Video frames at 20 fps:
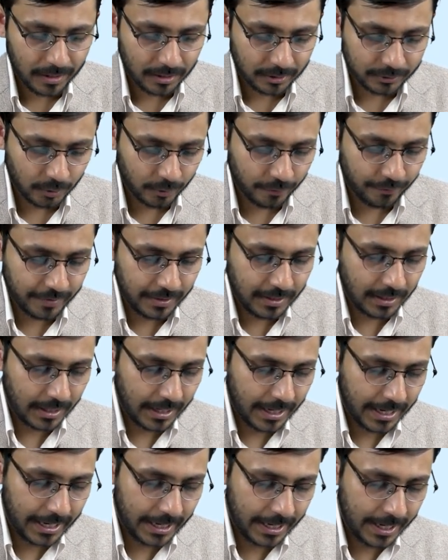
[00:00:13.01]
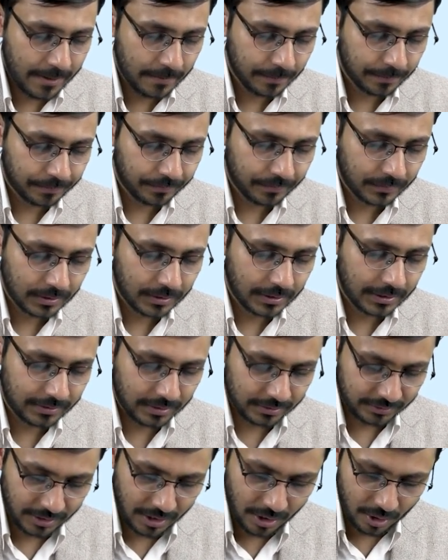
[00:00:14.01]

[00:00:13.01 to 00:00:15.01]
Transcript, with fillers: So figure A, this is a